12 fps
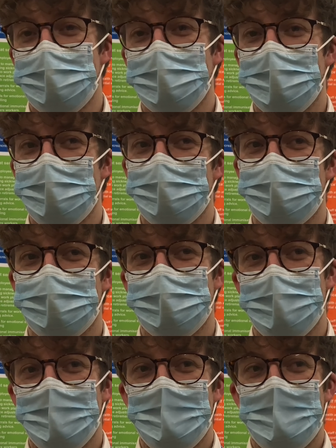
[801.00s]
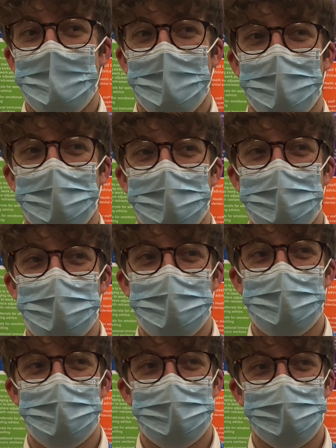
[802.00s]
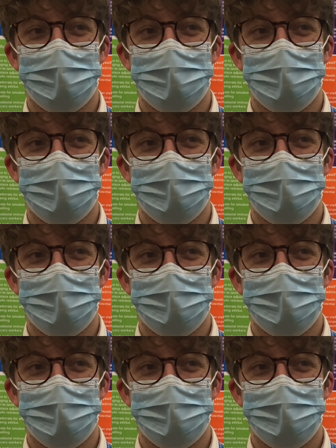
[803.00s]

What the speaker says: life, I think, just